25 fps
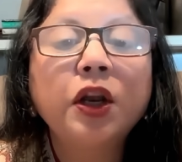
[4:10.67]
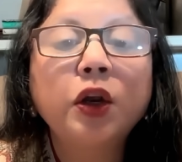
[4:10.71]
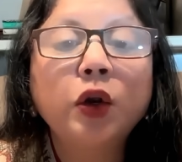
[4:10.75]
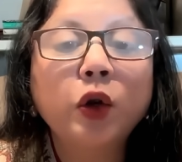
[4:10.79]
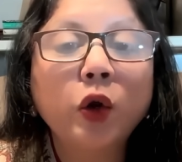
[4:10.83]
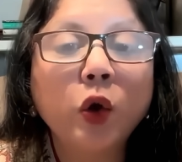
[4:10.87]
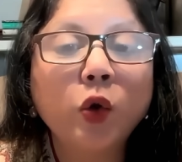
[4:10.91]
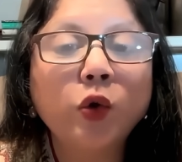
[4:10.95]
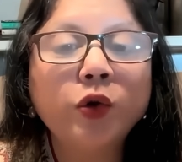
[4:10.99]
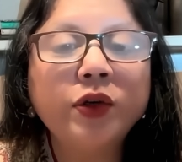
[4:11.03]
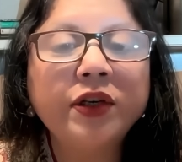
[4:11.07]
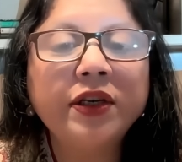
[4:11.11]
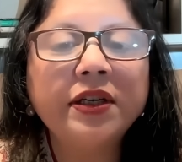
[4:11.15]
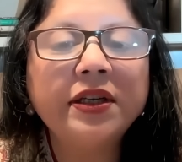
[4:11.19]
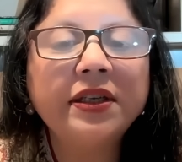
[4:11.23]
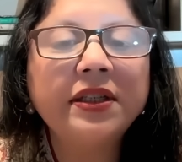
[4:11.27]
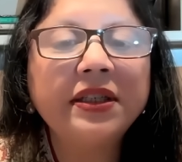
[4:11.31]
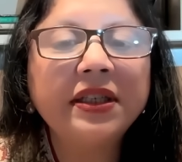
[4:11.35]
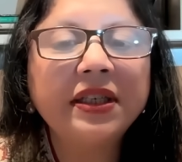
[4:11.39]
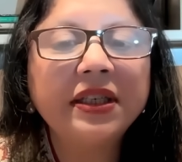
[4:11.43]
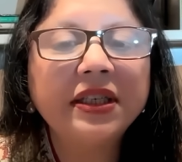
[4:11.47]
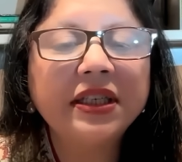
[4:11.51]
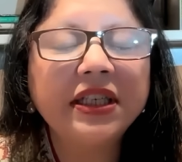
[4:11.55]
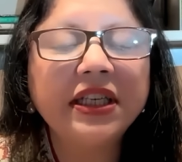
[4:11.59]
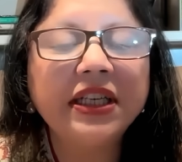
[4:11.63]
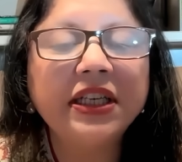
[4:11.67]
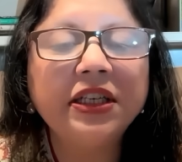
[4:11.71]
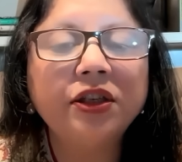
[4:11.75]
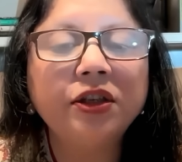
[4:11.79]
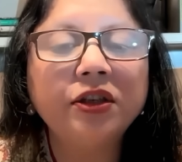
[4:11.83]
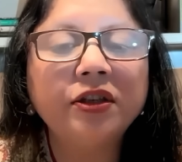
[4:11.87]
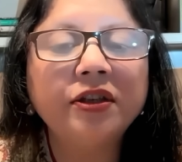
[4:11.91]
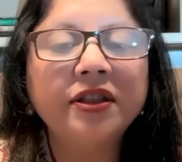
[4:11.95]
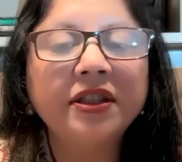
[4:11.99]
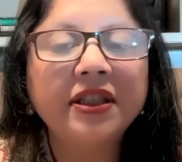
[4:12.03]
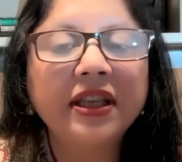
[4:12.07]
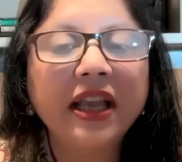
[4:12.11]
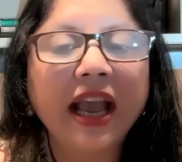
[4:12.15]
Coders,
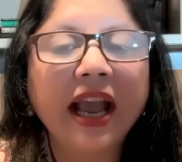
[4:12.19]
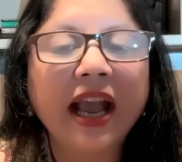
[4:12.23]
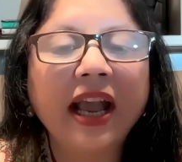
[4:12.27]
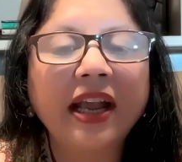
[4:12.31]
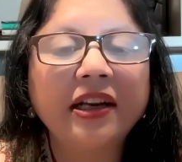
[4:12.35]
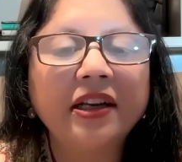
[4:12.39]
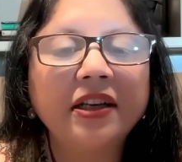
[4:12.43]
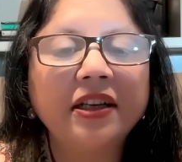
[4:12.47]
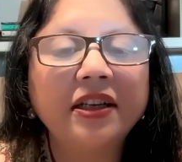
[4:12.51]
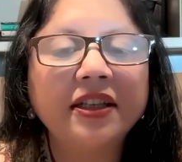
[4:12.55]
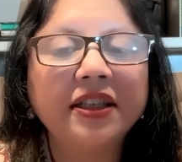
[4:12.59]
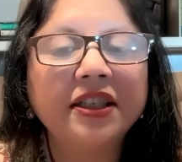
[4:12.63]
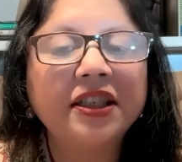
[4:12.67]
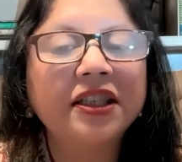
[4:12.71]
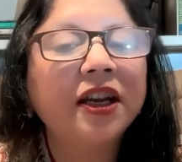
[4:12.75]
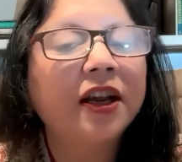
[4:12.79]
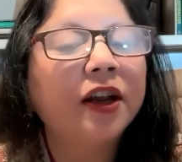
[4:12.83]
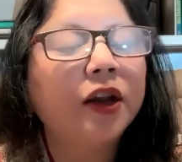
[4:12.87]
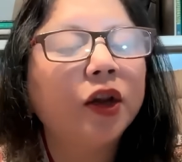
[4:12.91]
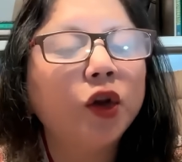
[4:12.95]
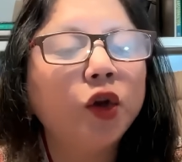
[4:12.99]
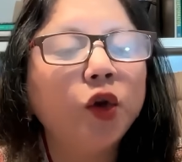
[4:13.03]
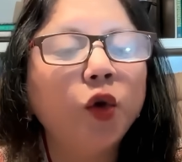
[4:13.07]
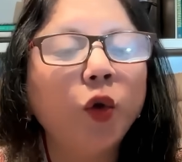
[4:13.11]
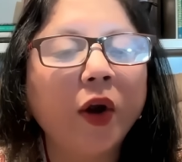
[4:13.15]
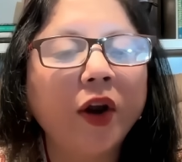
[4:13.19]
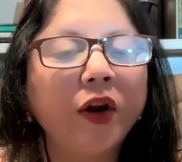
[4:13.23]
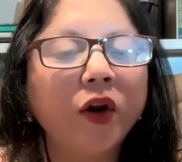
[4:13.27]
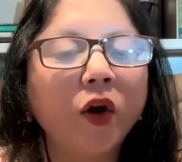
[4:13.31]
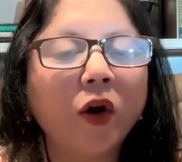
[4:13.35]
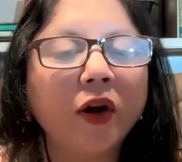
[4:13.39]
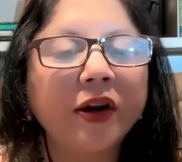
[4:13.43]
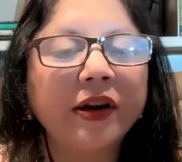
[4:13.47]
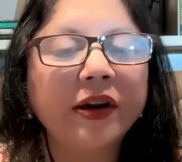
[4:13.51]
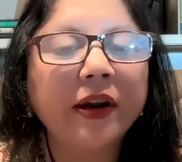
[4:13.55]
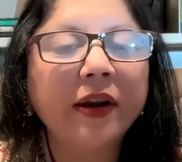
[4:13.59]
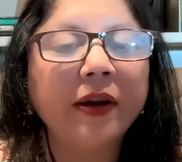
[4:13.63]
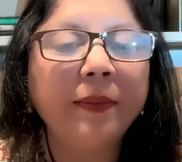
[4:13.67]
teachers, analysts, you are
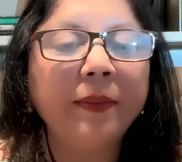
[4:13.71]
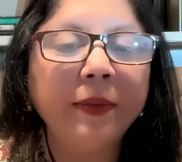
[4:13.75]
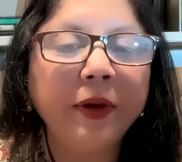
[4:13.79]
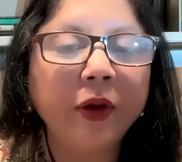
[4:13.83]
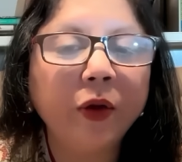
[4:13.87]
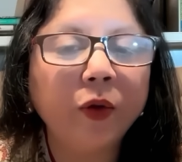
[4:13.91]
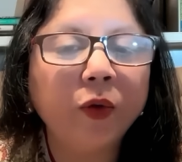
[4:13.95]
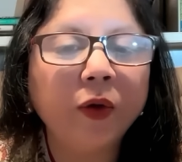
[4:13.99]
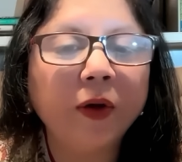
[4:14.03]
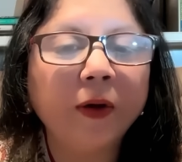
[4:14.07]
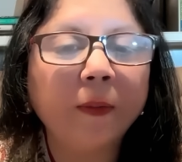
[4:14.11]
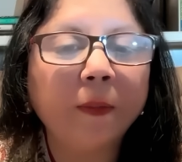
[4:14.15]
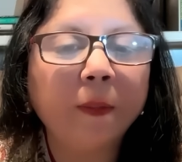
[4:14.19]
not immune.